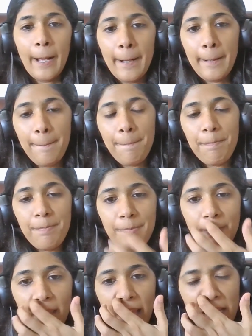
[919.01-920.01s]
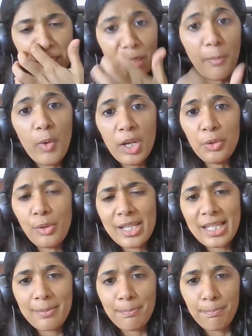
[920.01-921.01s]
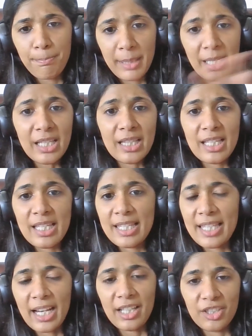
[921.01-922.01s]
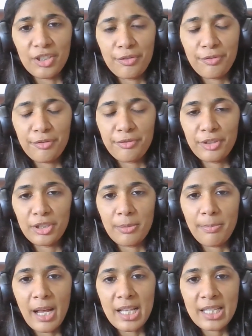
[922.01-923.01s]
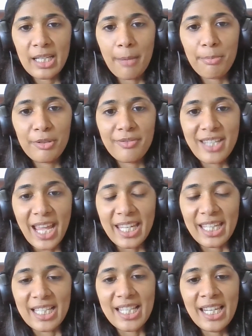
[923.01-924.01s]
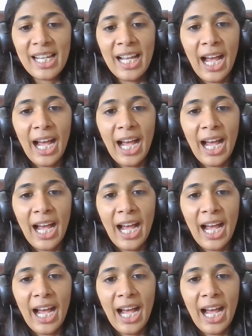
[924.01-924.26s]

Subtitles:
Uh, as someone who has been in this sector for the past couple of decades,